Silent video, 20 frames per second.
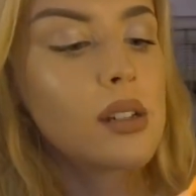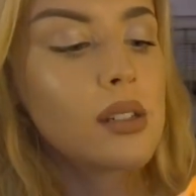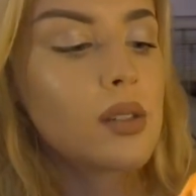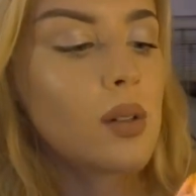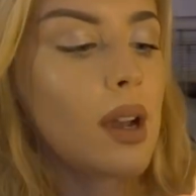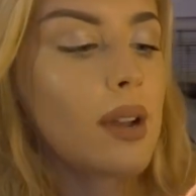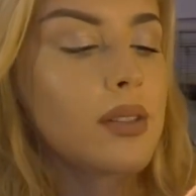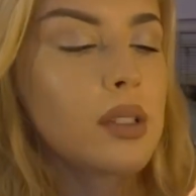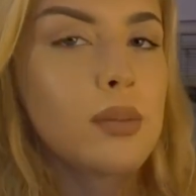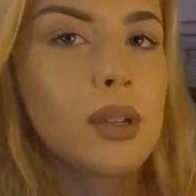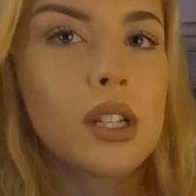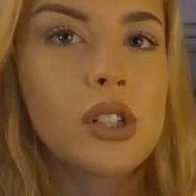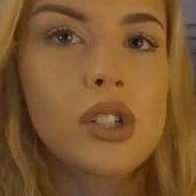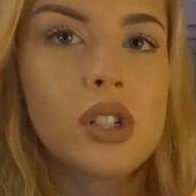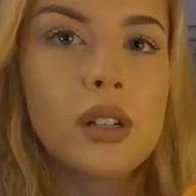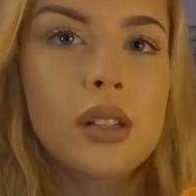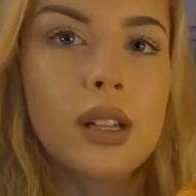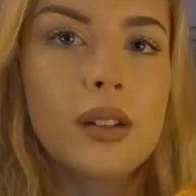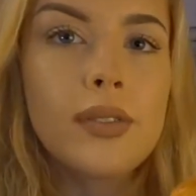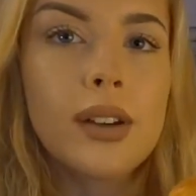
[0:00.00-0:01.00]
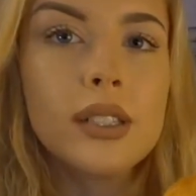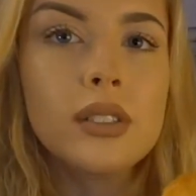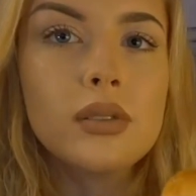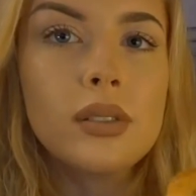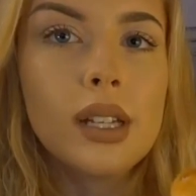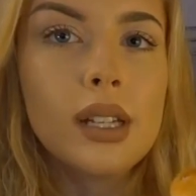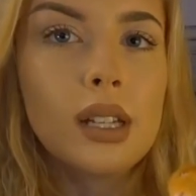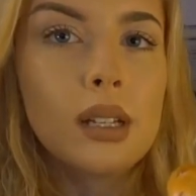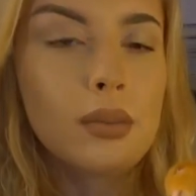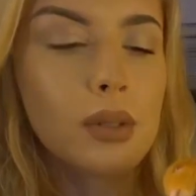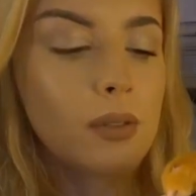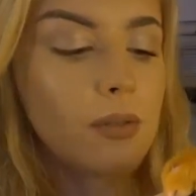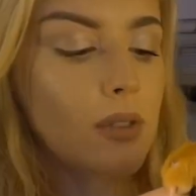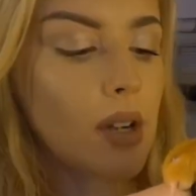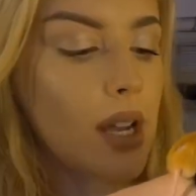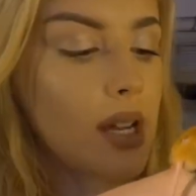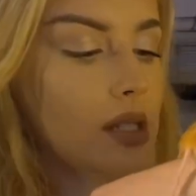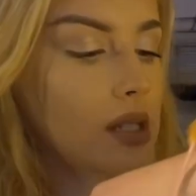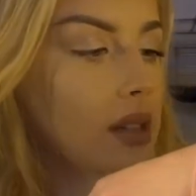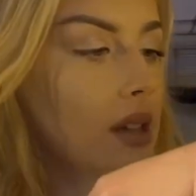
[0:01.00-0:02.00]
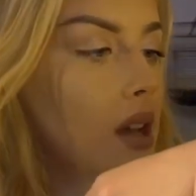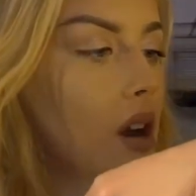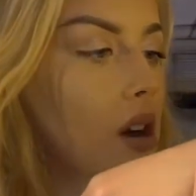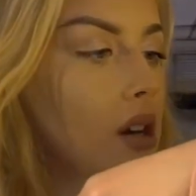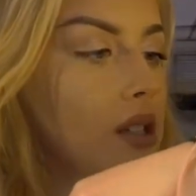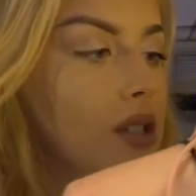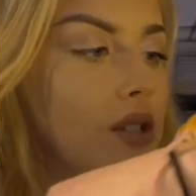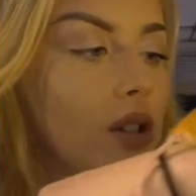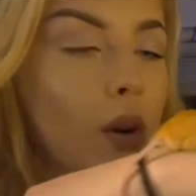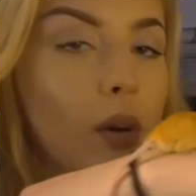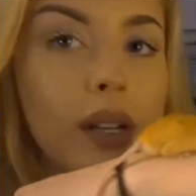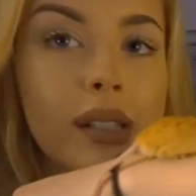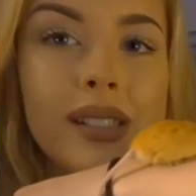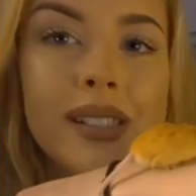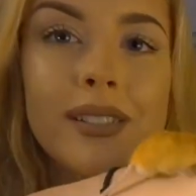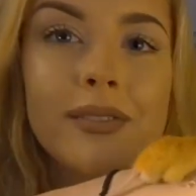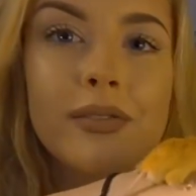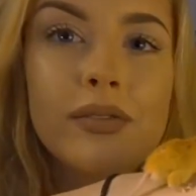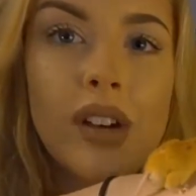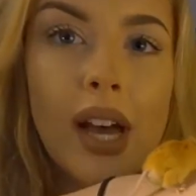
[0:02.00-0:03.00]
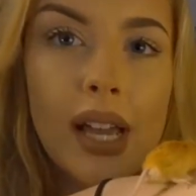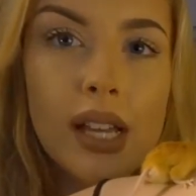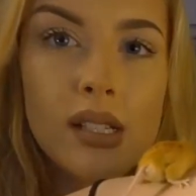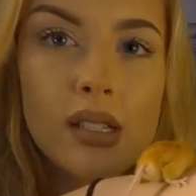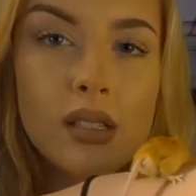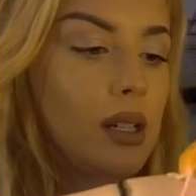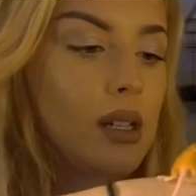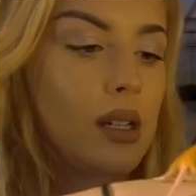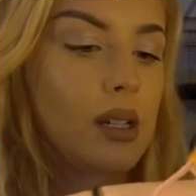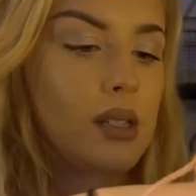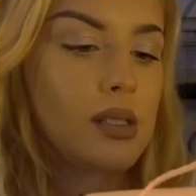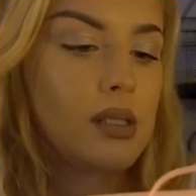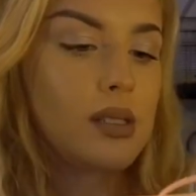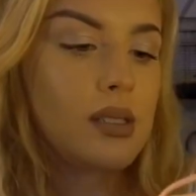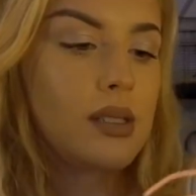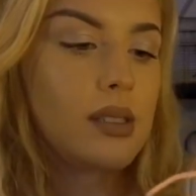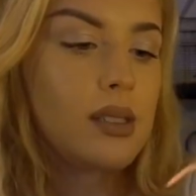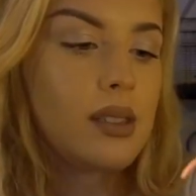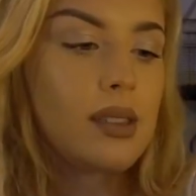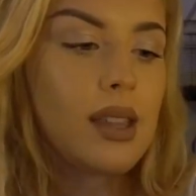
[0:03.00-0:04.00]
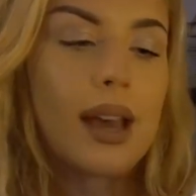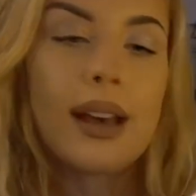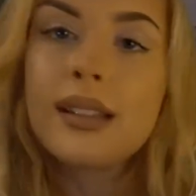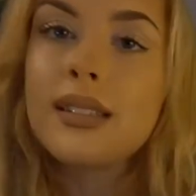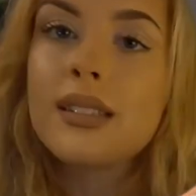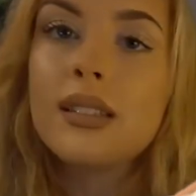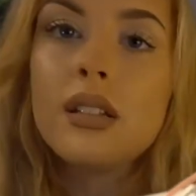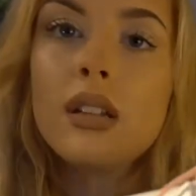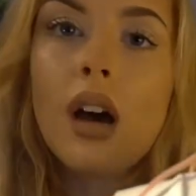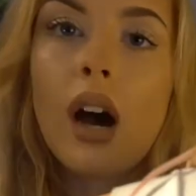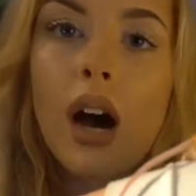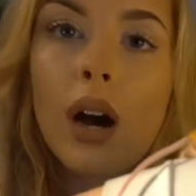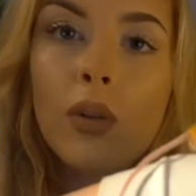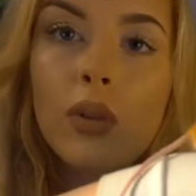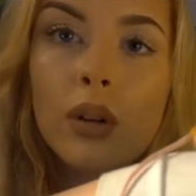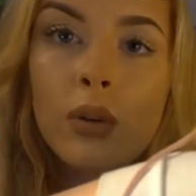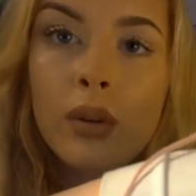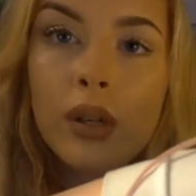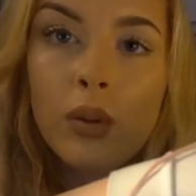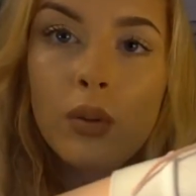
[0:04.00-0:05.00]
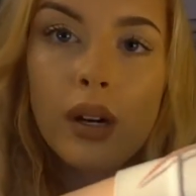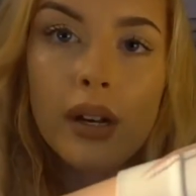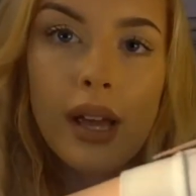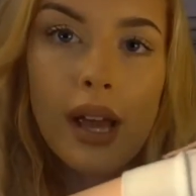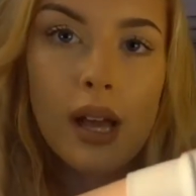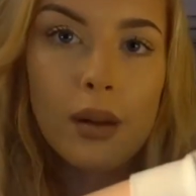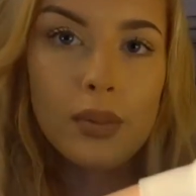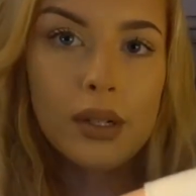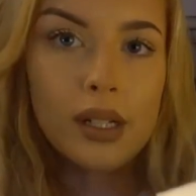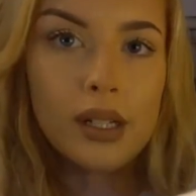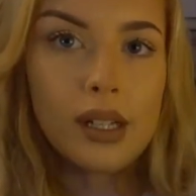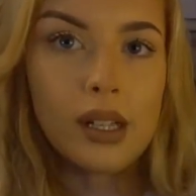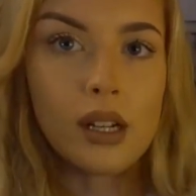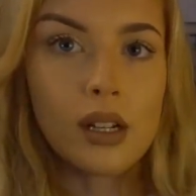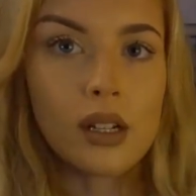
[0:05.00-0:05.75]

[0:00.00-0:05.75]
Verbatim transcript: So I have to make sure that if I do get him a friend, they aren't going to fight, because that's not what we want happening